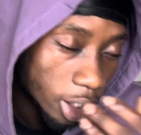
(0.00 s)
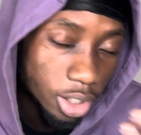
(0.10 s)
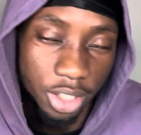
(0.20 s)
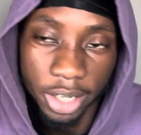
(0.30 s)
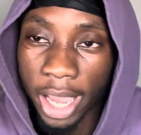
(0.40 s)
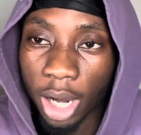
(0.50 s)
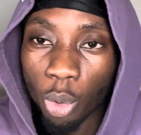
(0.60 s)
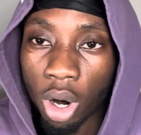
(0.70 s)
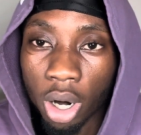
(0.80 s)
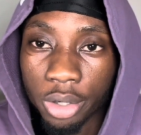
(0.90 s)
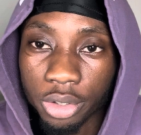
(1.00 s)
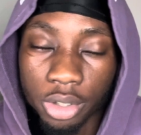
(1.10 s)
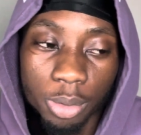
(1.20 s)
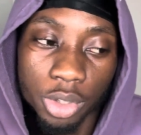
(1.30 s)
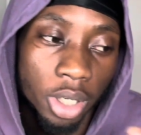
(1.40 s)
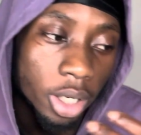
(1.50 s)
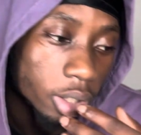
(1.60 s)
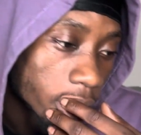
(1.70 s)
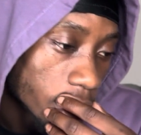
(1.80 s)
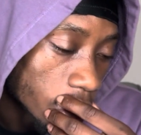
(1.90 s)
Jaguars or some shit like
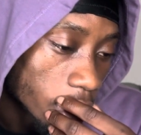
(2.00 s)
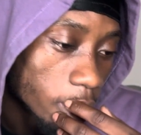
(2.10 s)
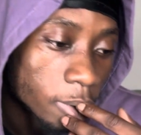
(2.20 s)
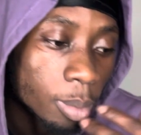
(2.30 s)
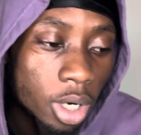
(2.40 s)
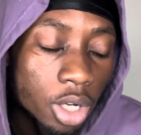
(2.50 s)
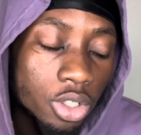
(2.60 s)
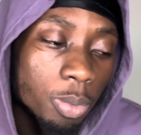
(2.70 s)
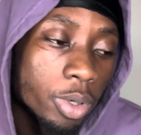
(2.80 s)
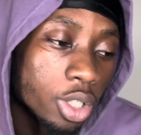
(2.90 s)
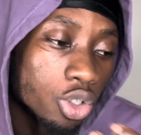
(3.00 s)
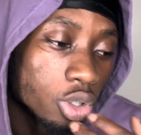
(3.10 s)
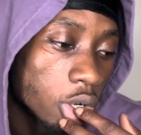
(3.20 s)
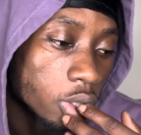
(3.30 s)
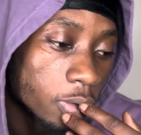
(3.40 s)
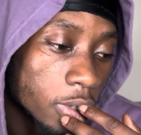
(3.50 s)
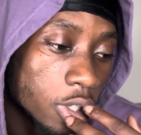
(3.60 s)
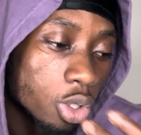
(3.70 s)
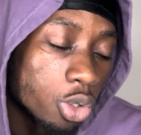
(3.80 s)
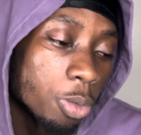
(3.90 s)
that. Like the Browns is pretty strong as far as
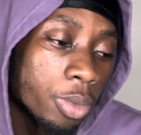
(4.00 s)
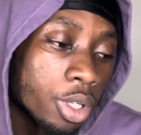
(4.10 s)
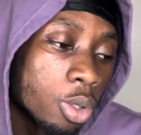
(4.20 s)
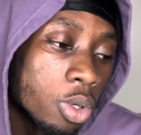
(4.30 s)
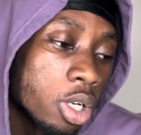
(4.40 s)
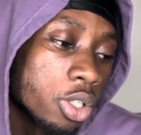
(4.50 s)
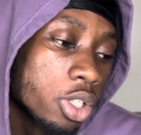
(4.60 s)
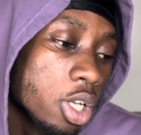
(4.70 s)
social media wise.